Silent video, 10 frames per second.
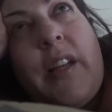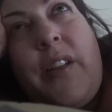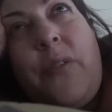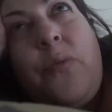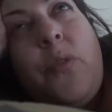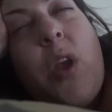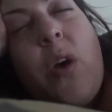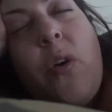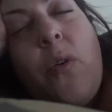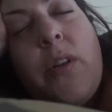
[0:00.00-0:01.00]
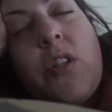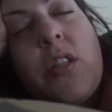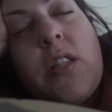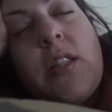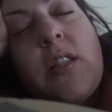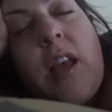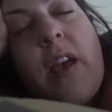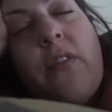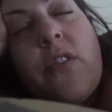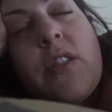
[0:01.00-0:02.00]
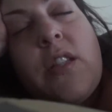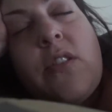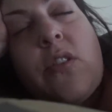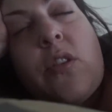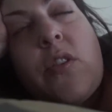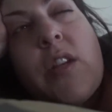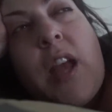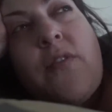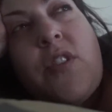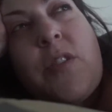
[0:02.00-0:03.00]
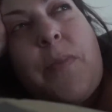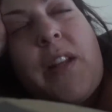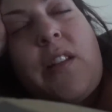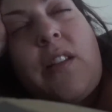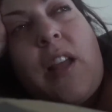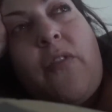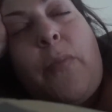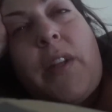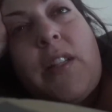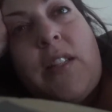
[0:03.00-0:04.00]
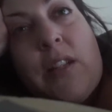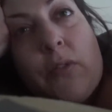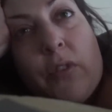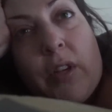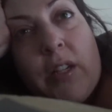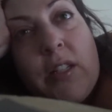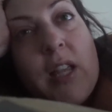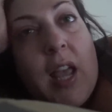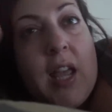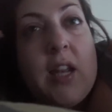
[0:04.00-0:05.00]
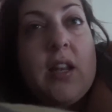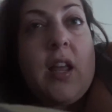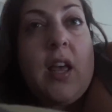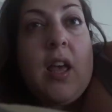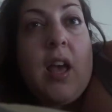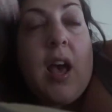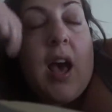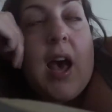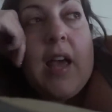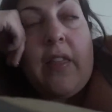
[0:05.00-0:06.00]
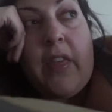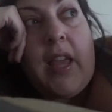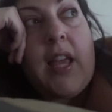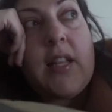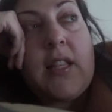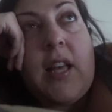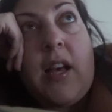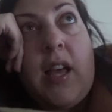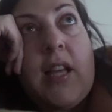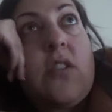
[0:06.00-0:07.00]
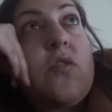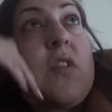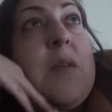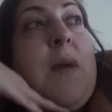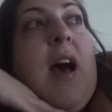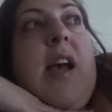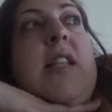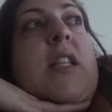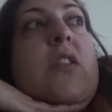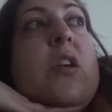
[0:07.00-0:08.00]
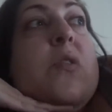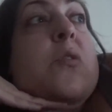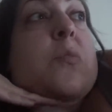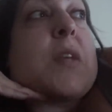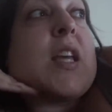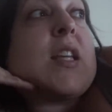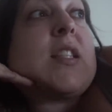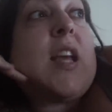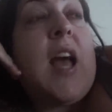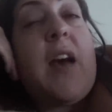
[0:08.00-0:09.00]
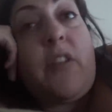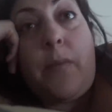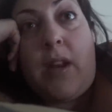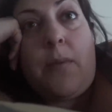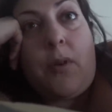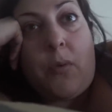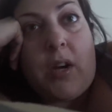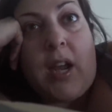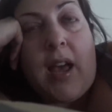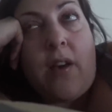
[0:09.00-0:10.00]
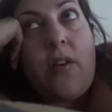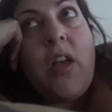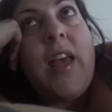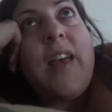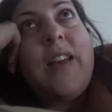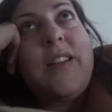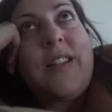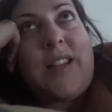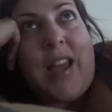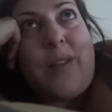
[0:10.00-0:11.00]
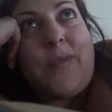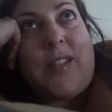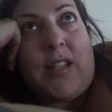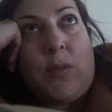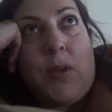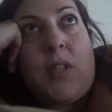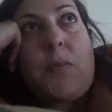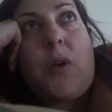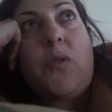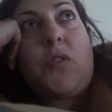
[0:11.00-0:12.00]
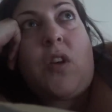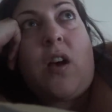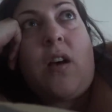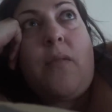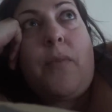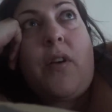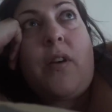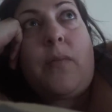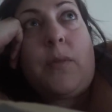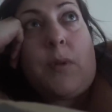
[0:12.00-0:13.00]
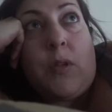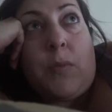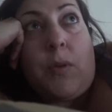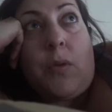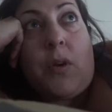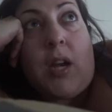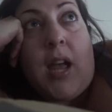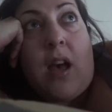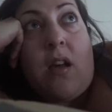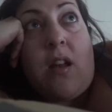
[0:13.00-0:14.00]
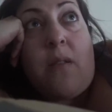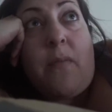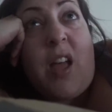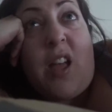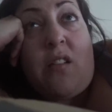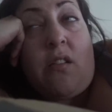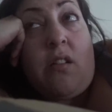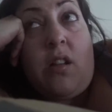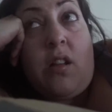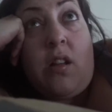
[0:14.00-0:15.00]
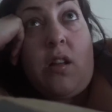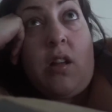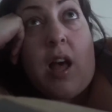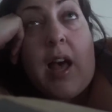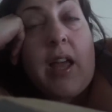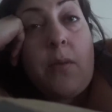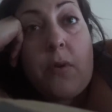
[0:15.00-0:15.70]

I don't know. It's just ever since surgery, I've just been, I've been different. And I think it's the extreme highs and lows because I haven't been able to work out. Today I'm six weeks post-op. I'm supposed to be able to work out and I'm like, oh, oh, I ain't